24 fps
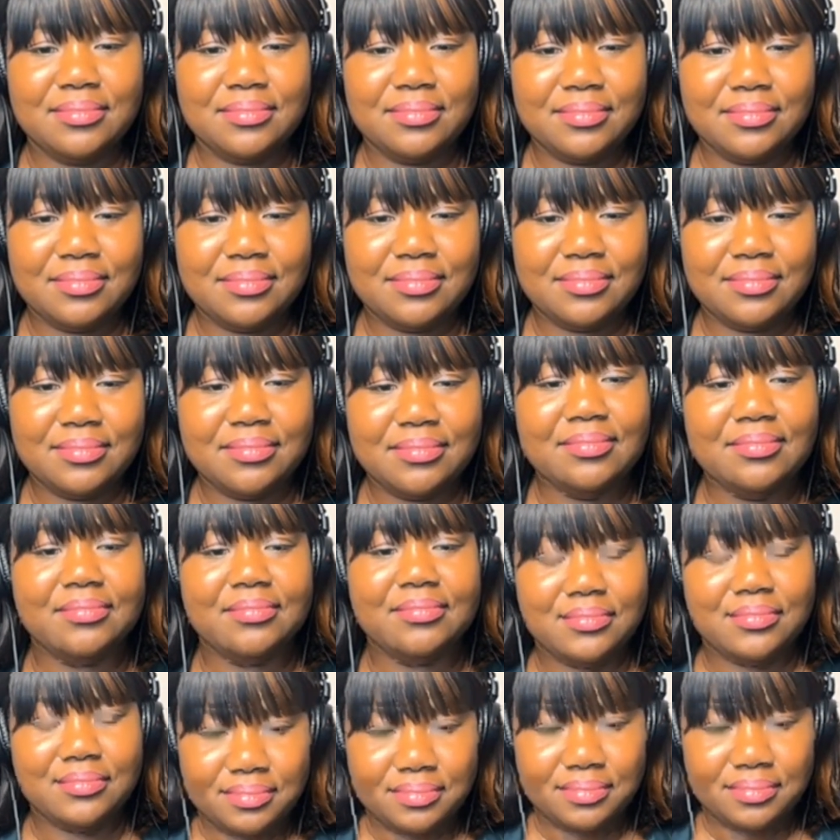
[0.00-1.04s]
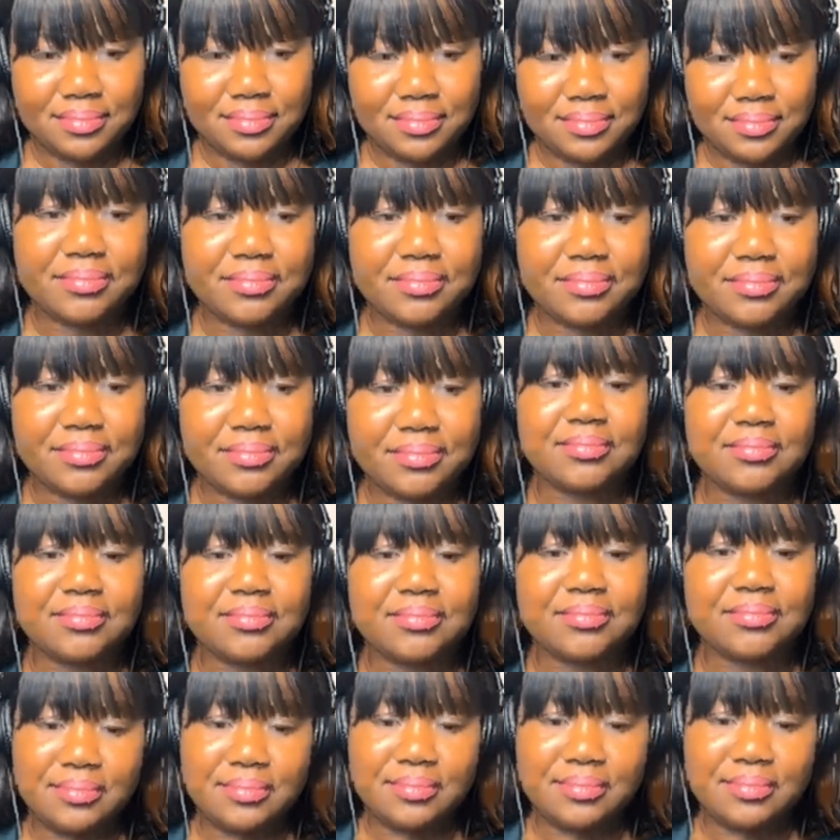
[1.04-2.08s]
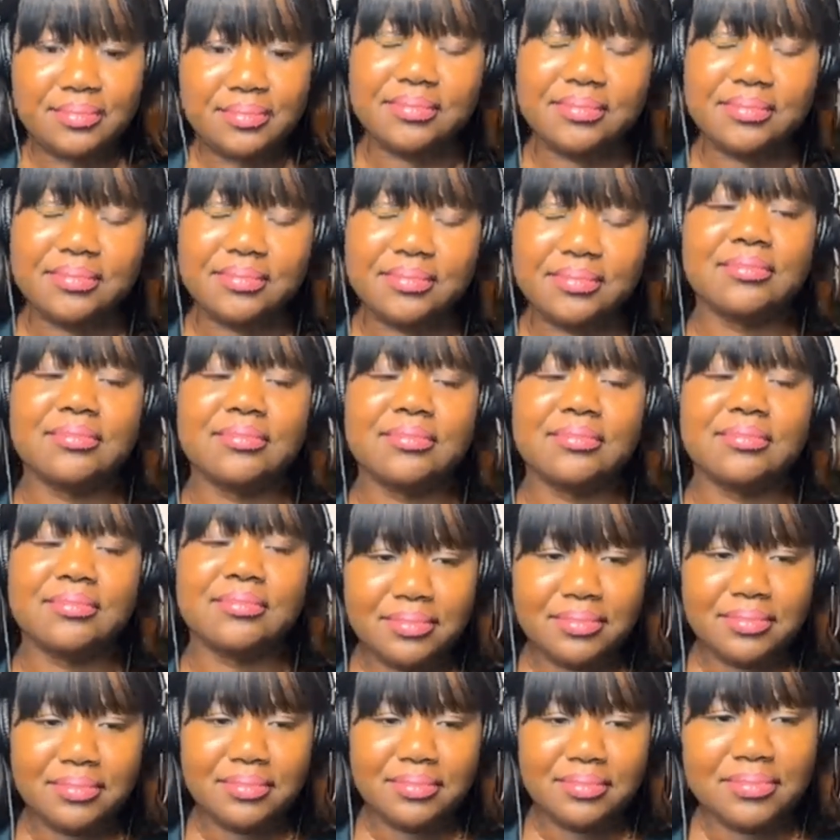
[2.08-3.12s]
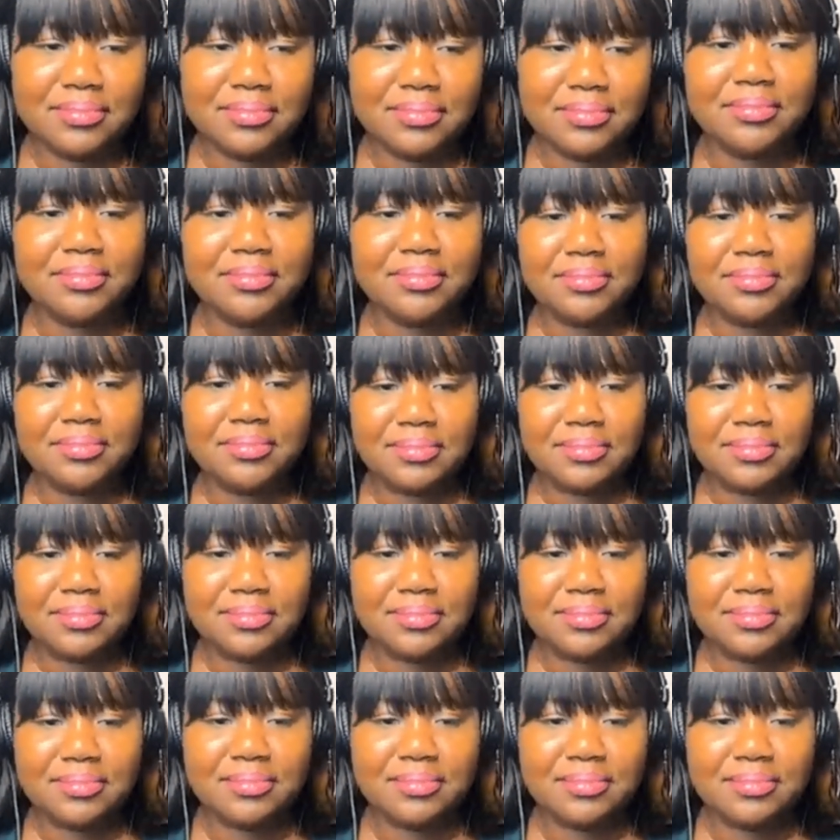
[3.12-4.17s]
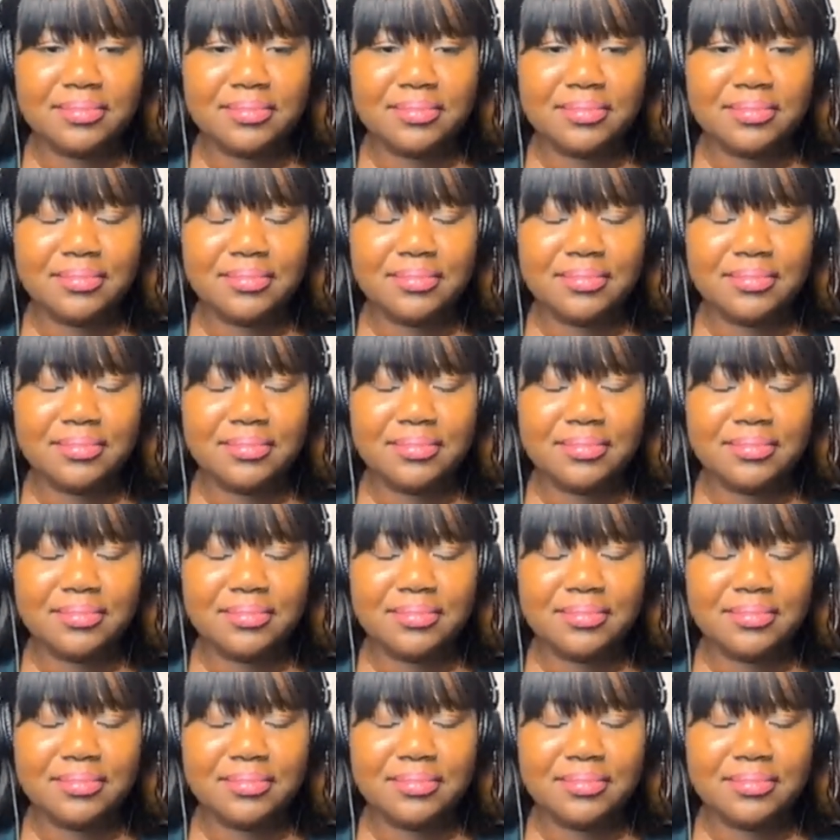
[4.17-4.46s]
(not speaking)